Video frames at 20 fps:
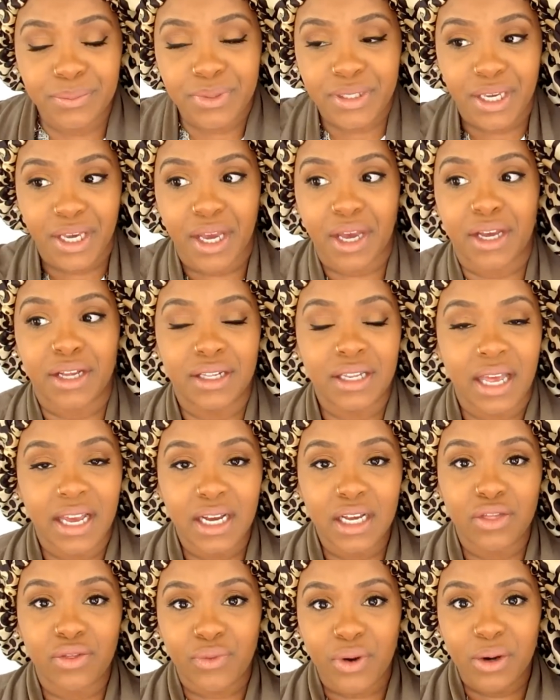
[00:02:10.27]
Yeah,
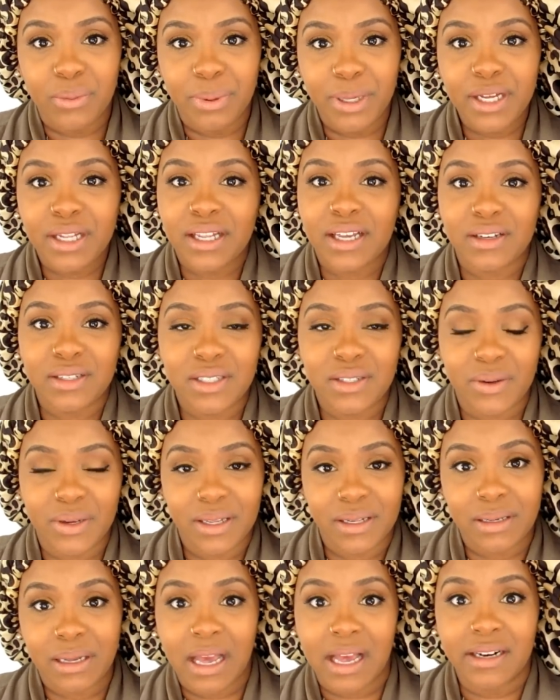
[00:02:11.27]
like a throw pillow, so it
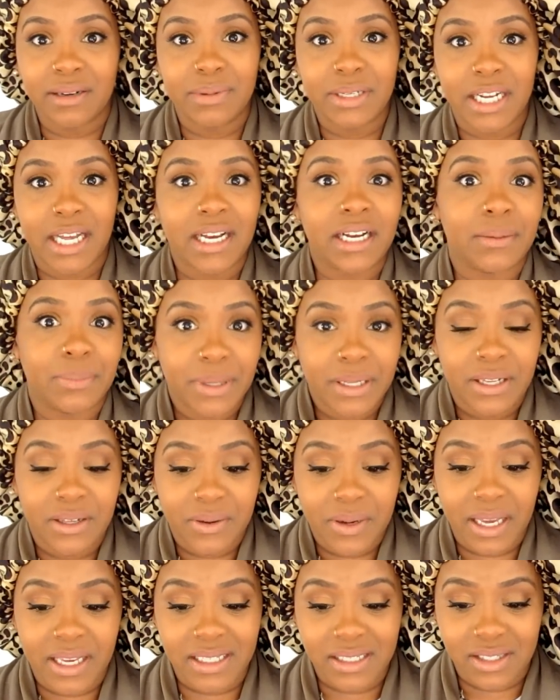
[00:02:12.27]
can kind of be like a
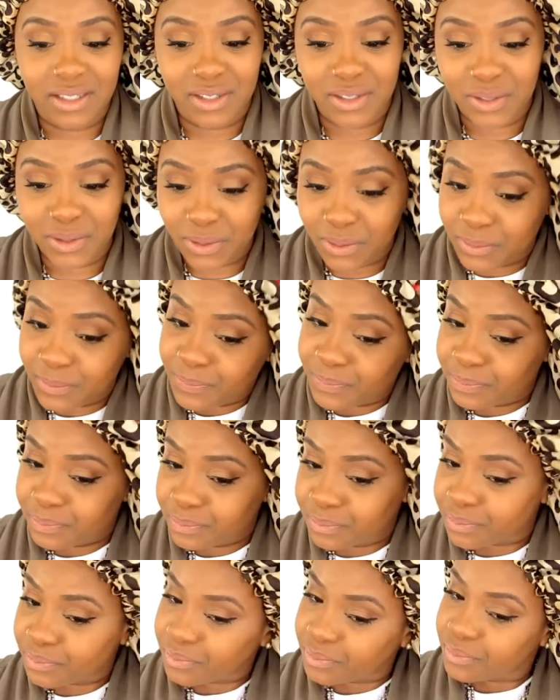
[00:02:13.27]
pillowcase too.
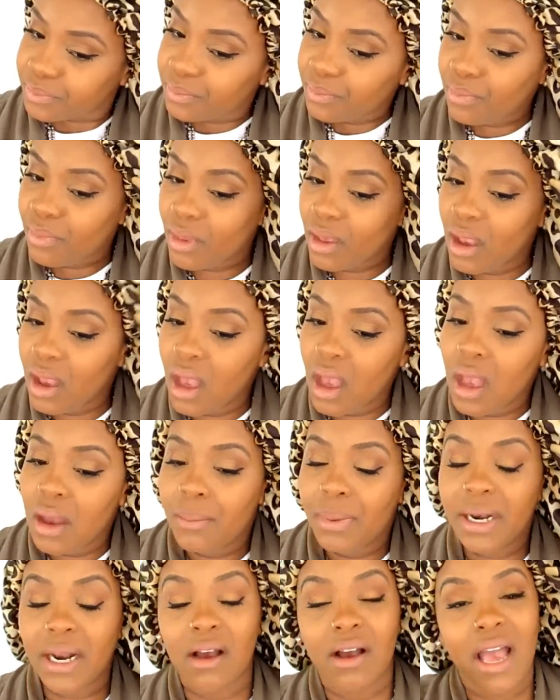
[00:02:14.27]

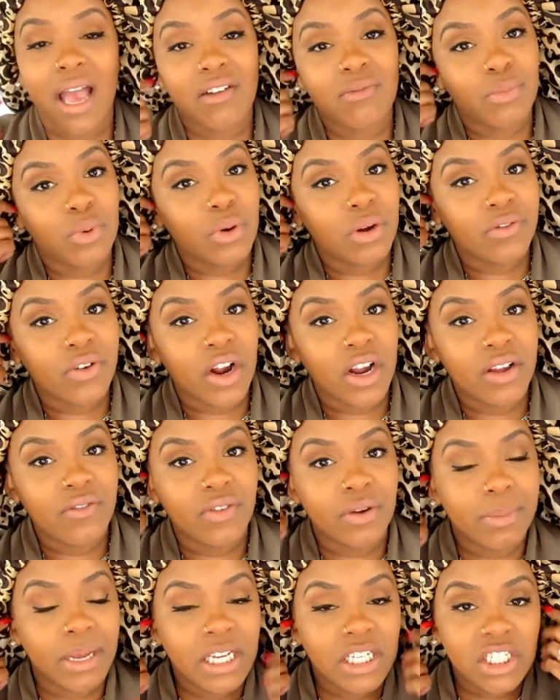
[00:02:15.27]
But I'll have more of her
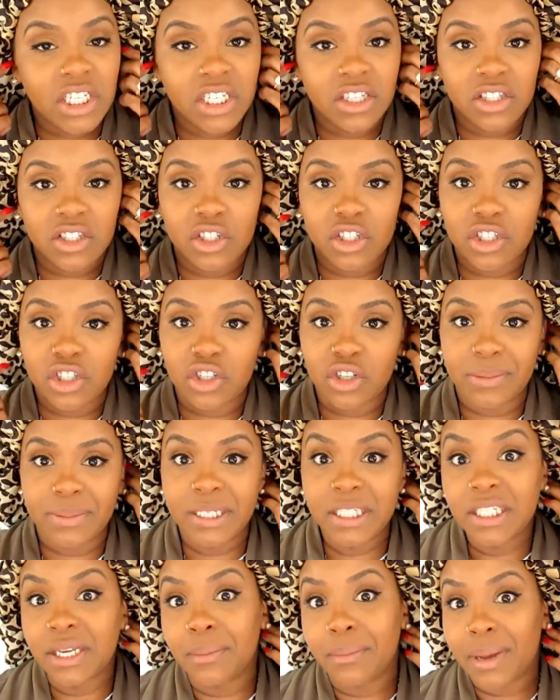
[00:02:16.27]
information in the
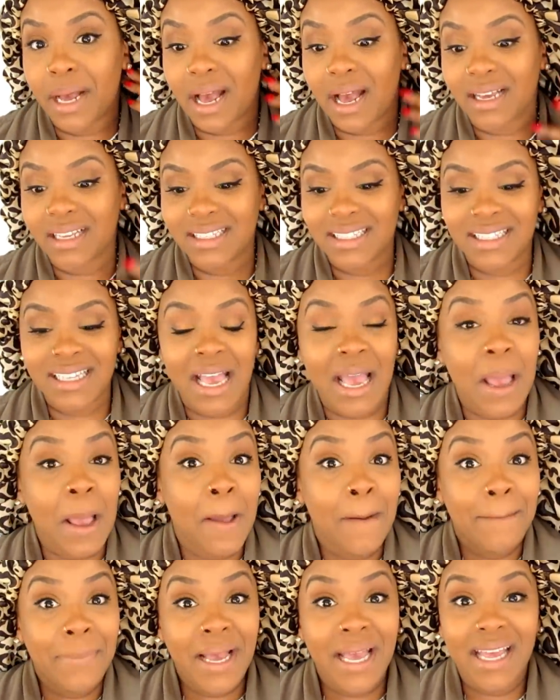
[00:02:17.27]
description box.
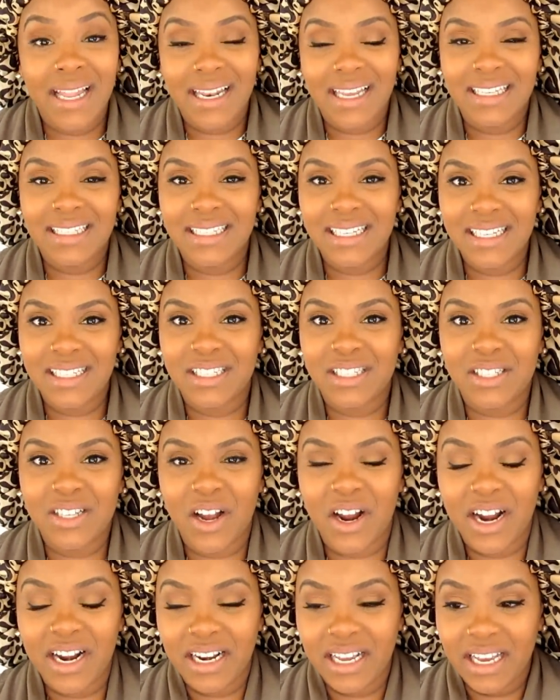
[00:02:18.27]
But let's get
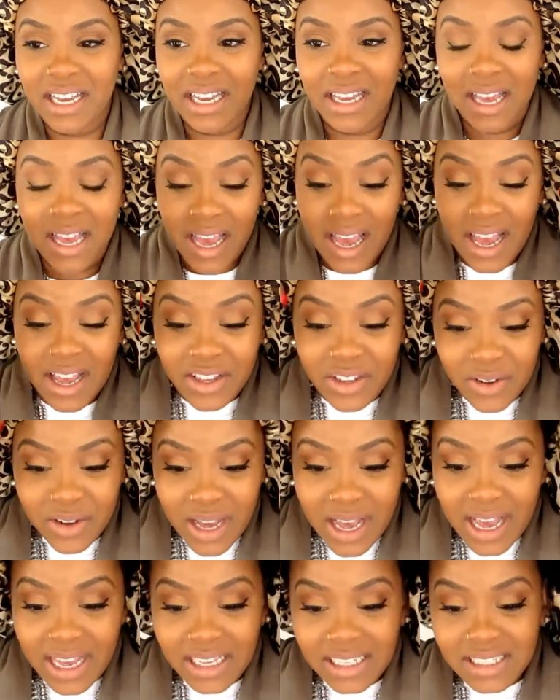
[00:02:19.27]
started. You
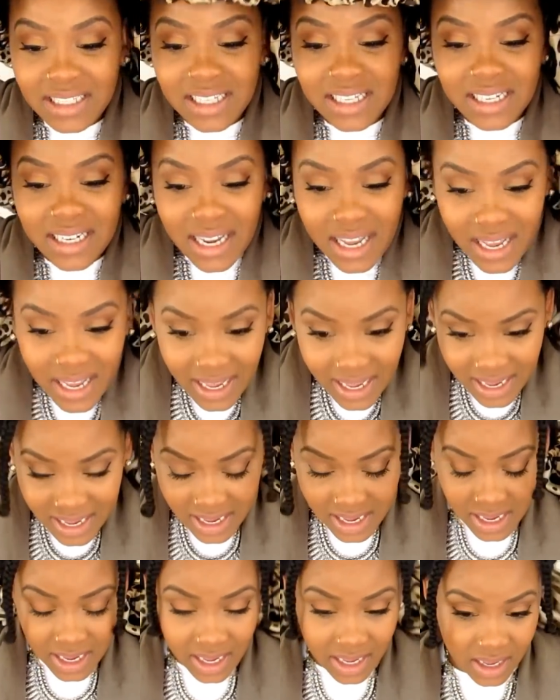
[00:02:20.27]
guys,
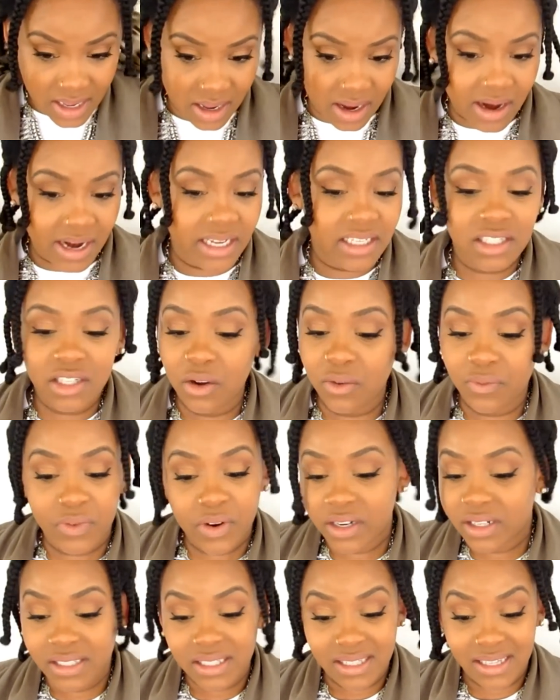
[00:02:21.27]
today... Alright, so
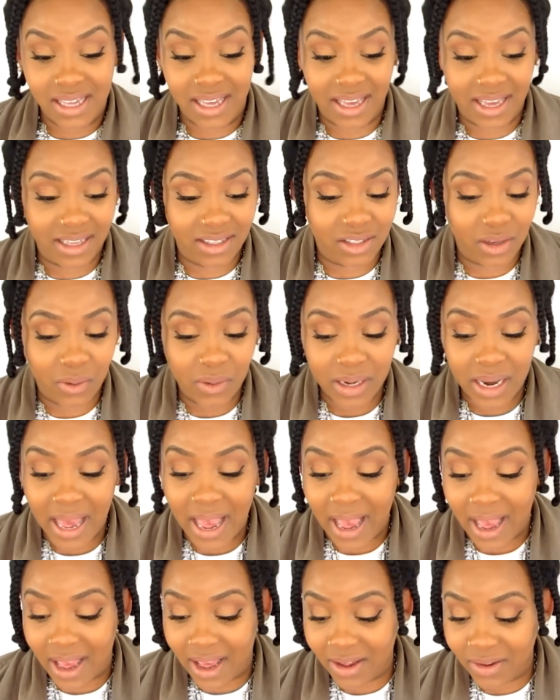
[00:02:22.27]
first thing, don't
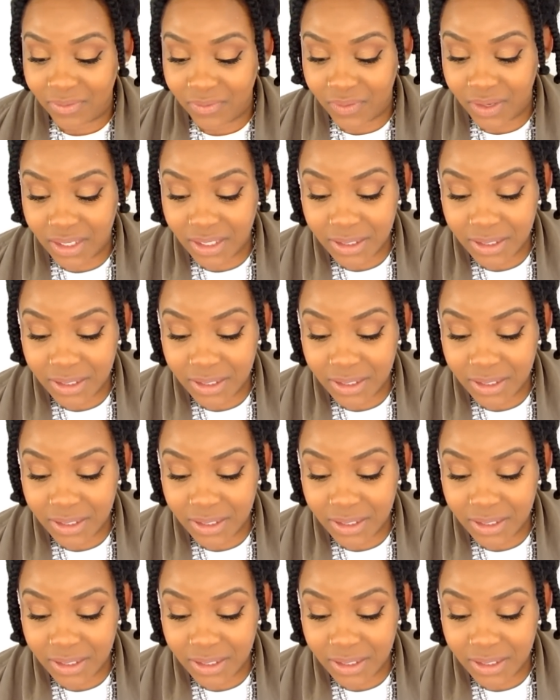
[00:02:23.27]
laugh.